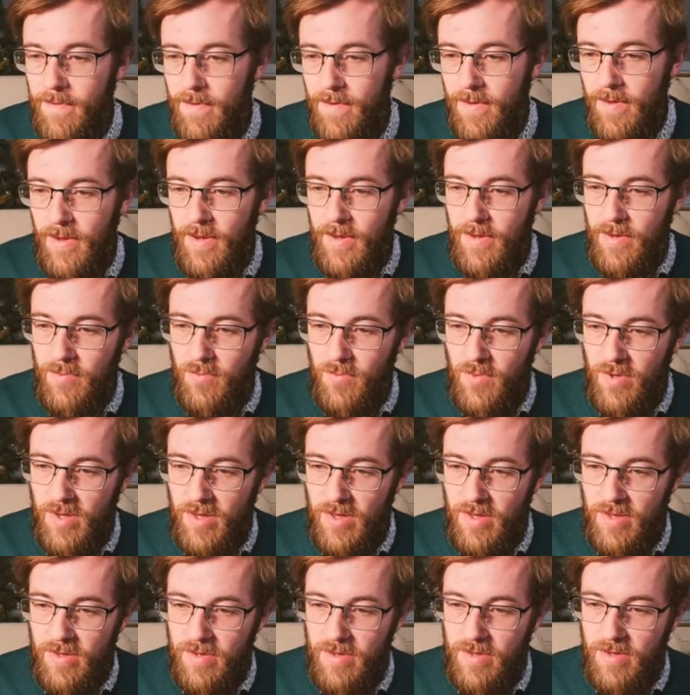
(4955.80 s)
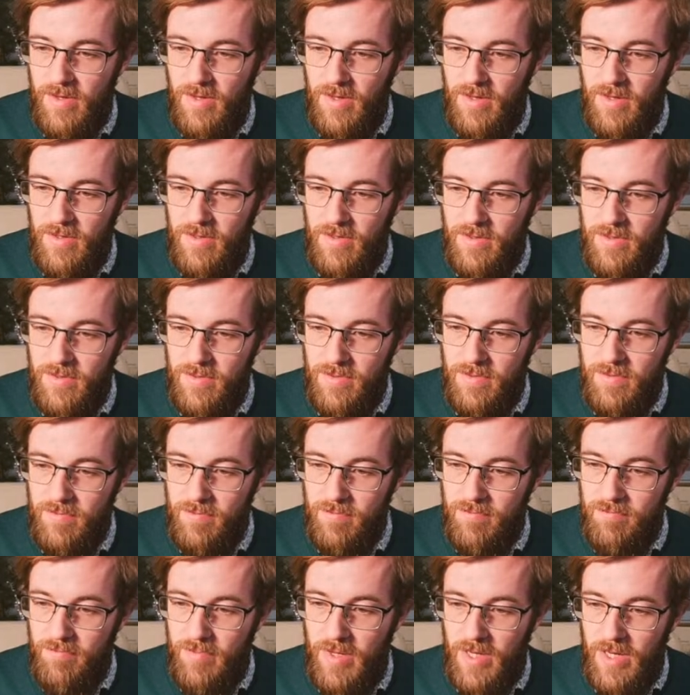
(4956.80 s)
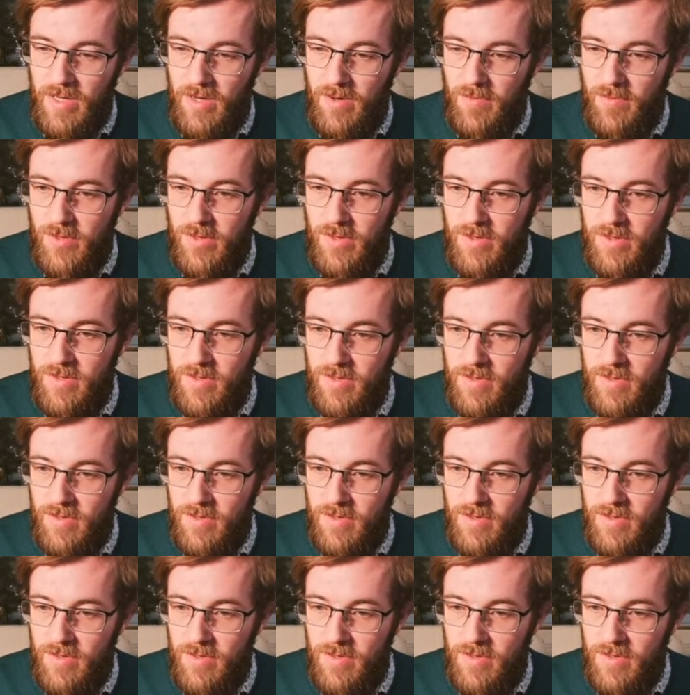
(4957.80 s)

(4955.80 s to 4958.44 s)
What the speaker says: And we get a big number.